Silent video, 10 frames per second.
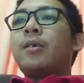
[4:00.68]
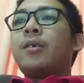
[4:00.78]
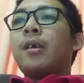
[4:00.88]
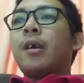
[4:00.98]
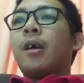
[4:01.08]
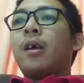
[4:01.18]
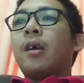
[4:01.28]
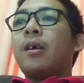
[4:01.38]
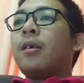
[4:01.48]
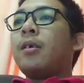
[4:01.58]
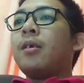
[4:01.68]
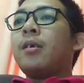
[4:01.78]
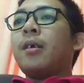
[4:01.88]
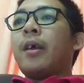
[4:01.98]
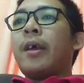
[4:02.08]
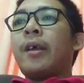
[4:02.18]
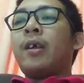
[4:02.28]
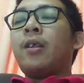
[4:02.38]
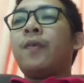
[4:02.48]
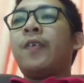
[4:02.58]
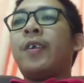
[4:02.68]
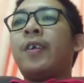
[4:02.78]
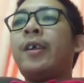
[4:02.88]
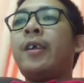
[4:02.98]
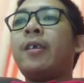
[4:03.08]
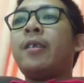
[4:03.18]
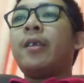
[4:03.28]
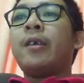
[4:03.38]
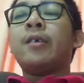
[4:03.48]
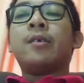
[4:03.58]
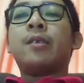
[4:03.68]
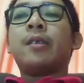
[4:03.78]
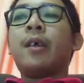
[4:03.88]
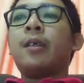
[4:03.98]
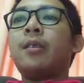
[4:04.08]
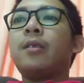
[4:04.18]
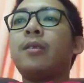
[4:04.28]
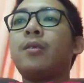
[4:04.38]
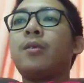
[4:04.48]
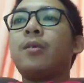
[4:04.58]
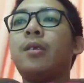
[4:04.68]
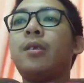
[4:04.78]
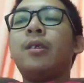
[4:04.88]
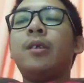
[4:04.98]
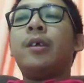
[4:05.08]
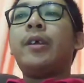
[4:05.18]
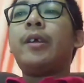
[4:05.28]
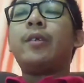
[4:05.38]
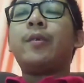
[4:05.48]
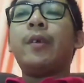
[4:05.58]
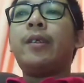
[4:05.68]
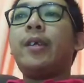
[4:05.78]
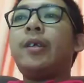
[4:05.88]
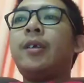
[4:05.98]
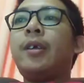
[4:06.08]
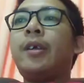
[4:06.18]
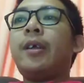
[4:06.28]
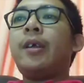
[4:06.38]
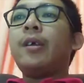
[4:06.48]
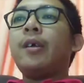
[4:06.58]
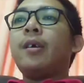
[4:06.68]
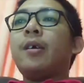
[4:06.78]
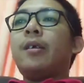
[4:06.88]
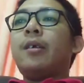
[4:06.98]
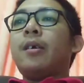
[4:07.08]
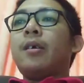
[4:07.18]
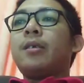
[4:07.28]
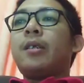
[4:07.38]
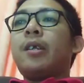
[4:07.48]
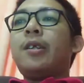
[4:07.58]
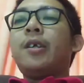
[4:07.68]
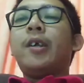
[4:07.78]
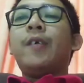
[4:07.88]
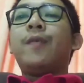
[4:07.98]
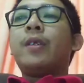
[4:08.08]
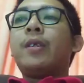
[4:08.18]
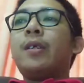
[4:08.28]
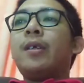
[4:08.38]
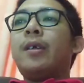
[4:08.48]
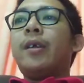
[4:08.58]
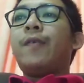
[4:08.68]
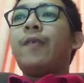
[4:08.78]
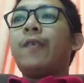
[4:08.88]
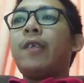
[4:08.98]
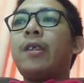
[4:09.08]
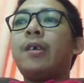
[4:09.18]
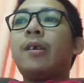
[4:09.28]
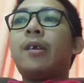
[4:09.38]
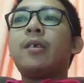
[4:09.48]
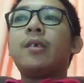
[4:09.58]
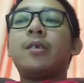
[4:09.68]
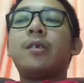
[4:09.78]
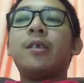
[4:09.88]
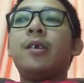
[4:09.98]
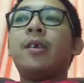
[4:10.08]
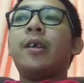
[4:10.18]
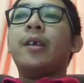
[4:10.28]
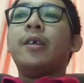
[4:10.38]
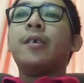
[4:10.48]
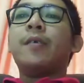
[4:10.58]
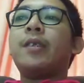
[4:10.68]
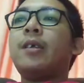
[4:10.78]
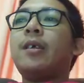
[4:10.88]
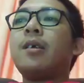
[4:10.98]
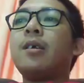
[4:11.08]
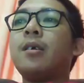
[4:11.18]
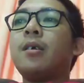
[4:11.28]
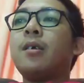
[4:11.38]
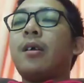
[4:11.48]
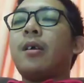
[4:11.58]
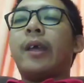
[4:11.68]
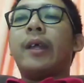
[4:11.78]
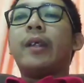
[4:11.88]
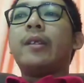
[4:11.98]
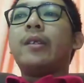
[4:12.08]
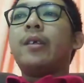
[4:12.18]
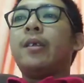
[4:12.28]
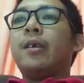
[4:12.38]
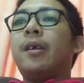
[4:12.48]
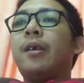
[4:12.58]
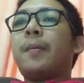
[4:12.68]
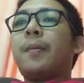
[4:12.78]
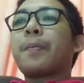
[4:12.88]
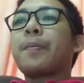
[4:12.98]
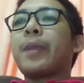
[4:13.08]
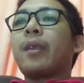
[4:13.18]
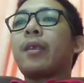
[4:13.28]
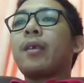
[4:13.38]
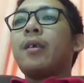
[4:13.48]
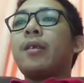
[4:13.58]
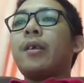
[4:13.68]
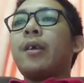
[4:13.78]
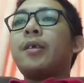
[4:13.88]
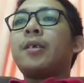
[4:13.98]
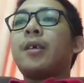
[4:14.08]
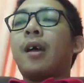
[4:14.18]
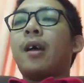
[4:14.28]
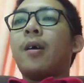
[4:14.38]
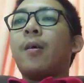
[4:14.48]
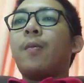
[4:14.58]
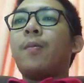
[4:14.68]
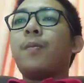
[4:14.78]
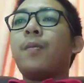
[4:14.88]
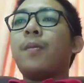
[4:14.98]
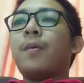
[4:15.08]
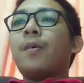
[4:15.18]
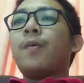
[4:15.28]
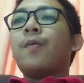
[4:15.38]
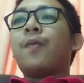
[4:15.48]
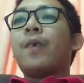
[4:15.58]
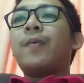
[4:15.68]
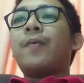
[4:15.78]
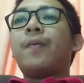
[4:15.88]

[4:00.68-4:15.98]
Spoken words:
is a angle of degree. There is 10 degree, 20 degree, 30 degree, 40 degree, 50 degree, 60 degree, and 70 and 80 degree. There is five